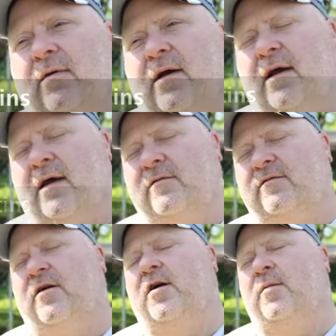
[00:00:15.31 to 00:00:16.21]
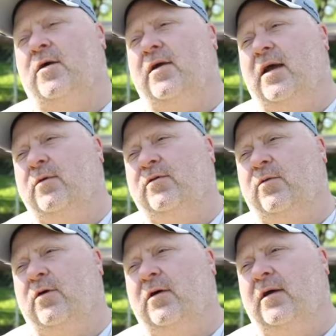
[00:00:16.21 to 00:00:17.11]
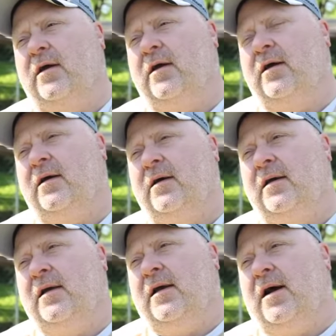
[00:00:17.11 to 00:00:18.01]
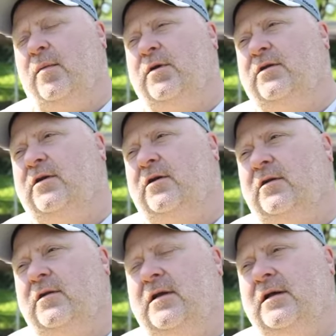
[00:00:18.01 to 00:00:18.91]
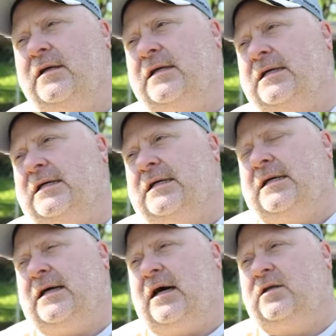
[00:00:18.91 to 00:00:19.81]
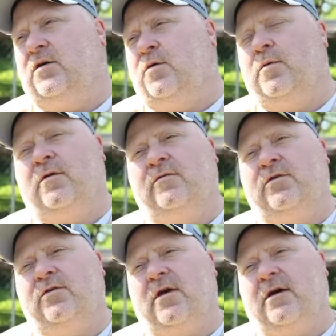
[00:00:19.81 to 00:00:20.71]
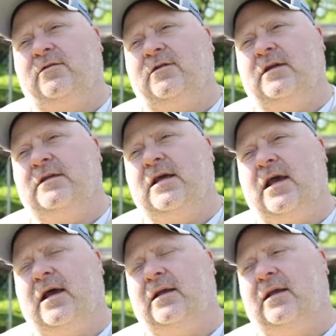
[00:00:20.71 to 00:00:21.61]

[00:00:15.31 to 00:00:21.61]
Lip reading: I had a farm out in Amherstburg up until October of 2010,